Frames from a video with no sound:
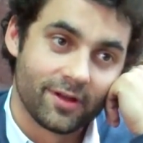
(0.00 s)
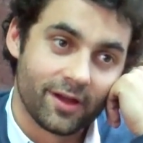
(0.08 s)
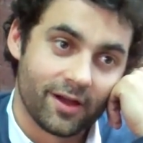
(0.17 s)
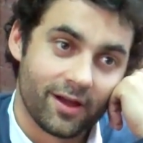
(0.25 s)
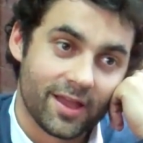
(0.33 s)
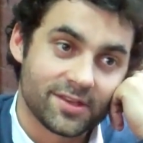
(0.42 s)

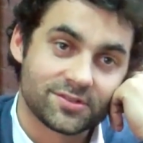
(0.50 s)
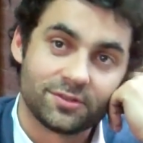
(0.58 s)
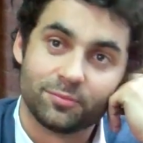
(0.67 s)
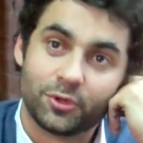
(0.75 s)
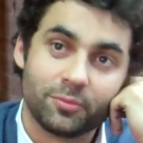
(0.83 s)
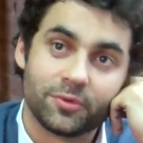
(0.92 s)

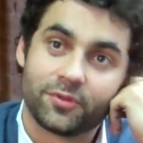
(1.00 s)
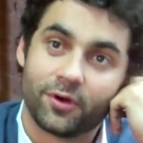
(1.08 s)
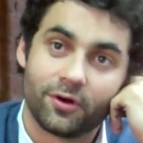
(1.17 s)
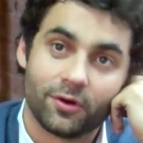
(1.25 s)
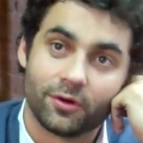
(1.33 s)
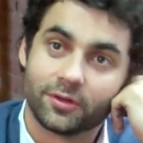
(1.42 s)
Heston
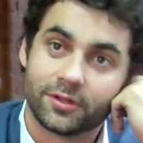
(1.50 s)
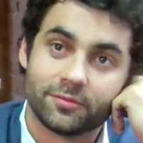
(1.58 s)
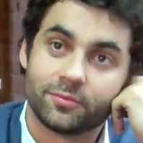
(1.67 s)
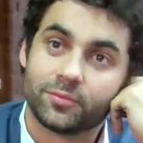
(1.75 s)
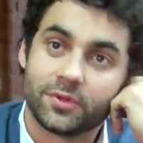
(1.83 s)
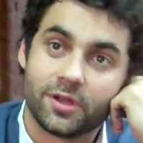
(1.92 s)
Blumenthal,
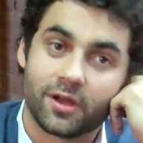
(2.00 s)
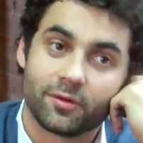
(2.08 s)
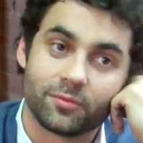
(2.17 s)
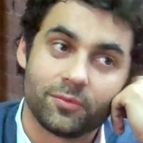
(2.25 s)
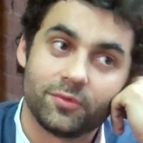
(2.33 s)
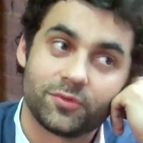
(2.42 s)
and you know,
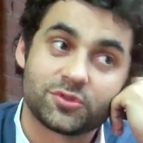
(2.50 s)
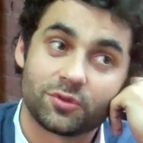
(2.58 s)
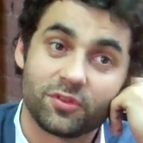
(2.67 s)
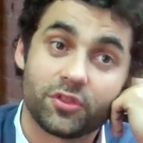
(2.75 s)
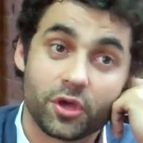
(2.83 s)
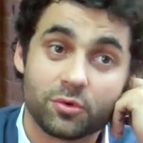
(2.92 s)
sort
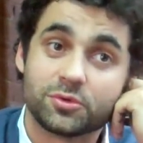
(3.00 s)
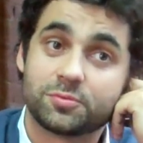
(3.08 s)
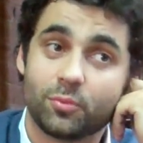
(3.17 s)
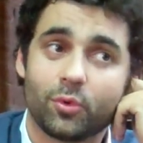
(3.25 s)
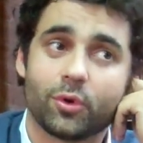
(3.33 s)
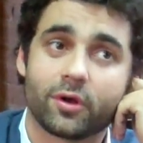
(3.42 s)
of those
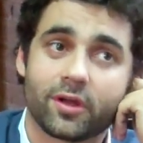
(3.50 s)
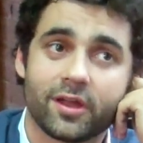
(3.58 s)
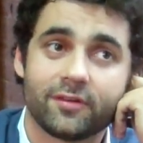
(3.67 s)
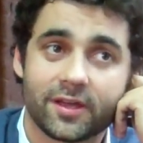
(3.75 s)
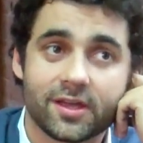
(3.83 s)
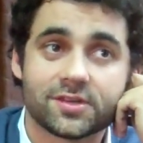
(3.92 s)
more
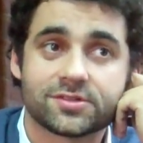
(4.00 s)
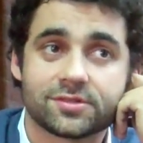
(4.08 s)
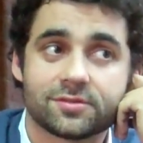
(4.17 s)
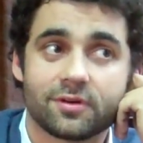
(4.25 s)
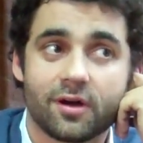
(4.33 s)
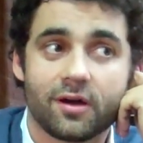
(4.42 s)
kind of, I
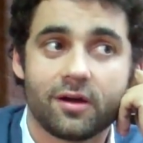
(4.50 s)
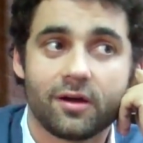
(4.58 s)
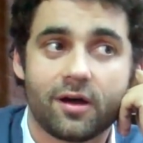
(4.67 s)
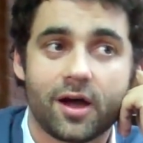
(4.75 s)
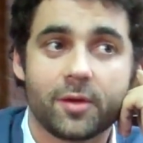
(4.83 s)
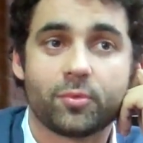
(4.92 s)
guess,
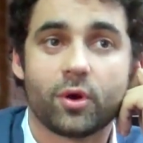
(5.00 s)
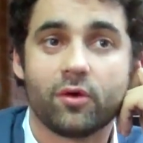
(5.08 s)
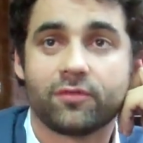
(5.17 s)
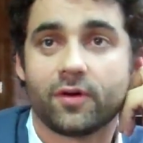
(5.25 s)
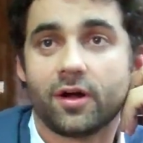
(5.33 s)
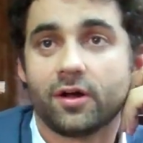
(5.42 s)
high
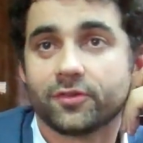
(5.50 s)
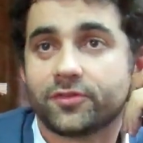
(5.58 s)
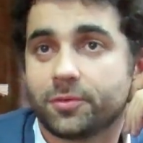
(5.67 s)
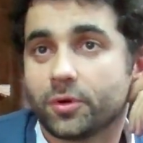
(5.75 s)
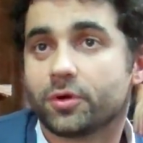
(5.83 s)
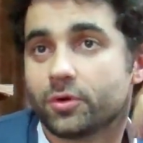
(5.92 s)
profile
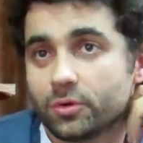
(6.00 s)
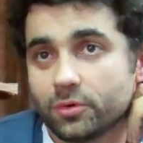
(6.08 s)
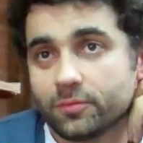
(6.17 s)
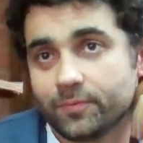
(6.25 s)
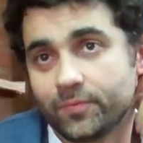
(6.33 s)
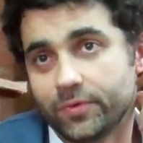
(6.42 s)

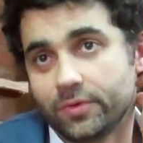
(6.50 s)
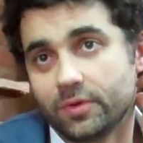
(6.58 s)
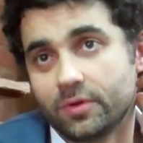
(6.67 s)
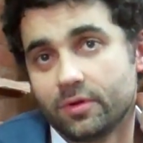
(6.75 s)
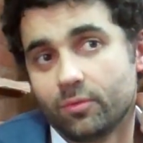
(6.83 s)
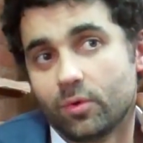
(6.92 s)
typical
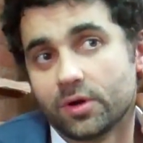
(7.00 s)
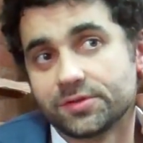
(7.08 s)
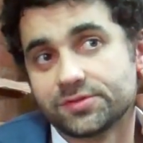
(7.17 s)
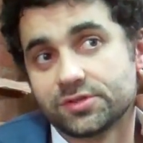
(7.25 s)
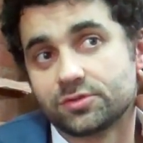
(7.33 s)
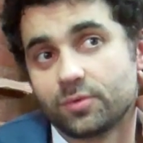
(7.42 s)

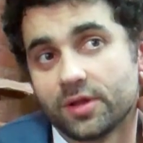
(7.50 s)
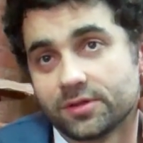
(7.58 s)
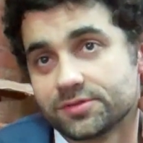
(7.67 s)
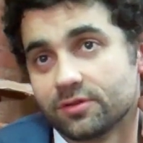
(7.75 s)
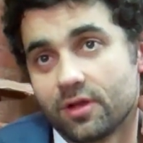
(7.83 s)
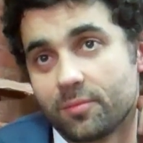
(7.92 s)
ones, as well
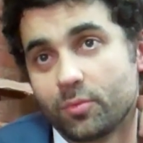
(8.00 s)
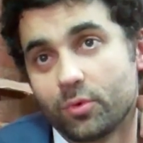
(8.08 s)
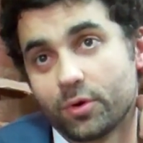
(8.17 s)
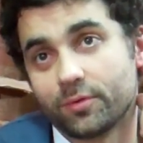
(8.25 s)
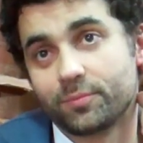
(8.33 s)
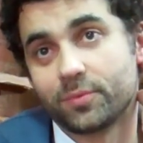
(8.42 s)
as a lot
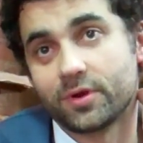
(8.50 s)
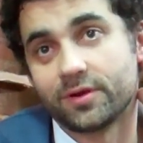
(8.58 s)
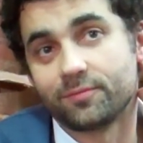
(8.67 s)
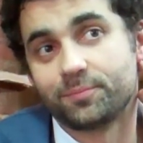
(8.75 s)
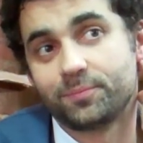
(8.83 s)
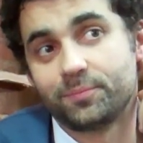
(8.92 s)
more kind
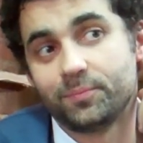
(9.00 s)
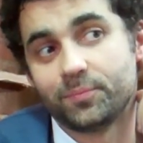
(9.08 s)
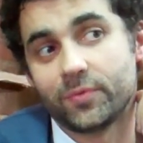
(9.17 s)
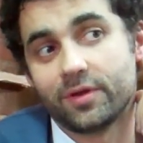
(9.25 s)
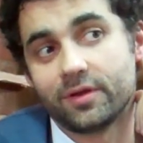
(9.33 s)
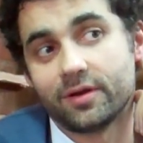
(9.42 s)
of
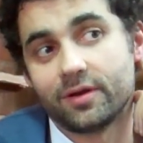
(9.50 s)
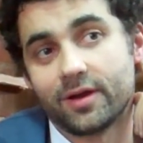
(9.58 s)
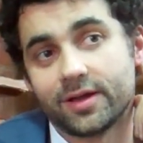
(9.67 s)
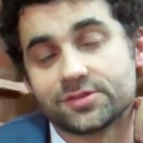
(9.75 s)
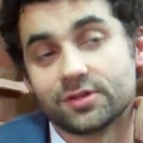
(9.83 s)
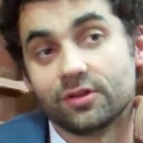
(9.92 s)

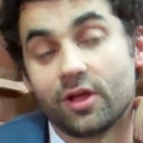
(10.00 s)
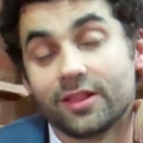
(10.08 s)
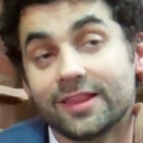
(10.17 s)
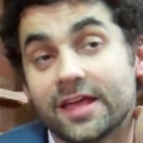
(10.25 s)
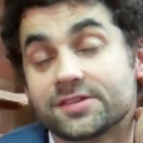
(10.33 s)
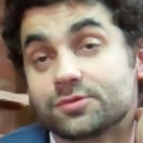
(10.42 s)
a lot
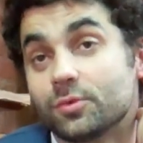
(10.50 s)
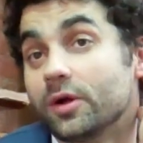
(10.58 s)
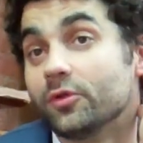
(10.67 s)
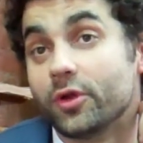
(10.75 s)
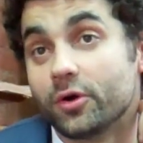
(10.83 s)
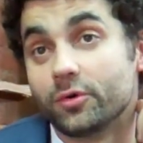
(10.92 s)
less
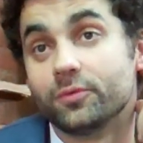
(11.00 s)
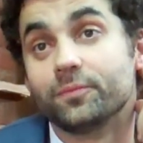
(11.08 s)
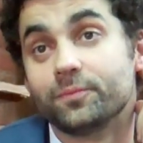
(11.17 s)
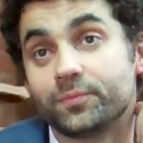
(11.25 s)
well known